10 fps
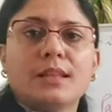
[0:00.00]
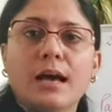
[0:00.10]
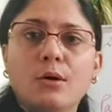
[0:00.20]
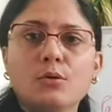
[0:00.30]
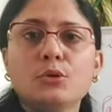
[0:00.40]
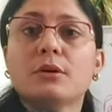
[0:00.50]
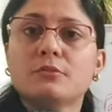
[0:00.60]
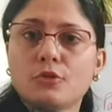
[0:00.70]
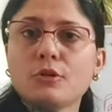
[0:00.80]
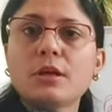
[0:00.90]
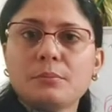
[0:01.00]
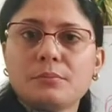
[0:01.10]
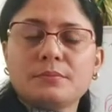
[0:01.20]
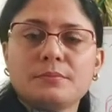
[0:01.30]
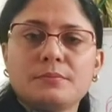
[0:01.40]
Now you have grown up.
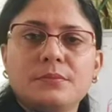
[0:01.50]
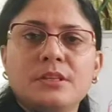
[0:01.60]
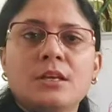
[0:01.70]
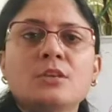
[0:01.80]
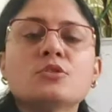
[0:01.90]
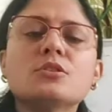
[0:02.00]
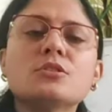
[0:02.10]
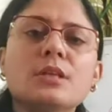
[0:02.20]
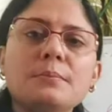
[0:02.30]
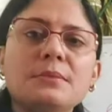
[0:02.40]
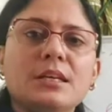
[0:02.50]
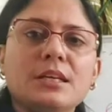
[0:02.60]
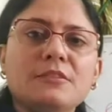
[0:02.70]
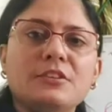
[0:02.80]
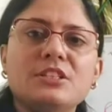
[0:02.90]
So
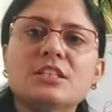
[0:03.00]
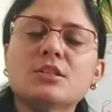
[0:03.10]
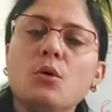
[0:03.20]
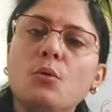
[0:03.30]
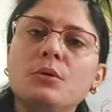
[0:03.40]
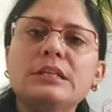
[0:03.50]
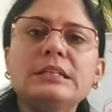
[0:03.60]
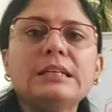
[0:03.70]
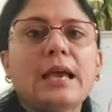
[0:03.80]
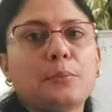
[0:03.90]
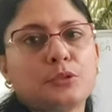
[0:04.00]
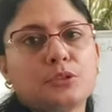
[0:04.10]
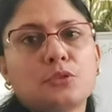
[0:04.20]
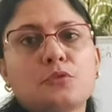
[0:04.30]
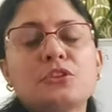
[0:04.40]
something which has already
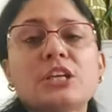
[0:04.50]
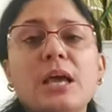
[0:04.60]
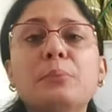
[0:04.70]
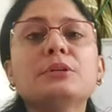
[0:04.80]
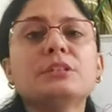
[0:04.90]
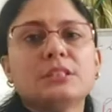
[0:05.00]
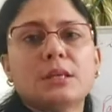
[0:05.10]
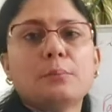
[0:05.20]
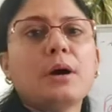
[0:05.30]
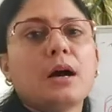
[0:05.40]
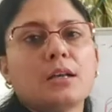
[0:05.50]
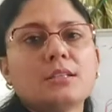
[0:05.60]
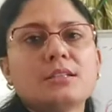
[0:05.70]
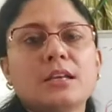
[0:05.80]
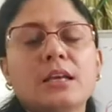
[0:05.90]
happened or which happened in the
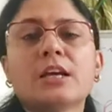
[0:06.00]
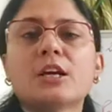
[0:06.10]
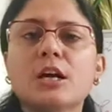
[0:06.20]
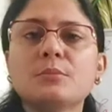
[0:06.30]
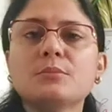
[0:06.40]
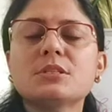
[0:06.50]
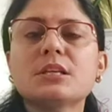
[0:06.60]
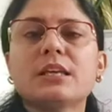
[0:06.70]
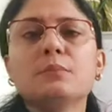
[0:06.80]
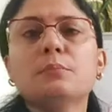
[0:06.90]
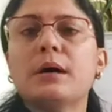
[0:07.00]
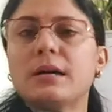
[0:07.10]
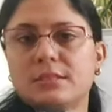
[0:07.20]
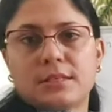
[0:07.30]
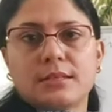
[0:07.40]
past comes in
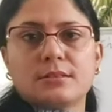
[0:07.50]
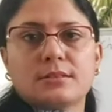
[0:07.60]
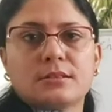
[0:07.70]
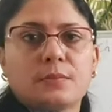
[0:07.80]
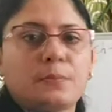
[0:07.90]
past tense.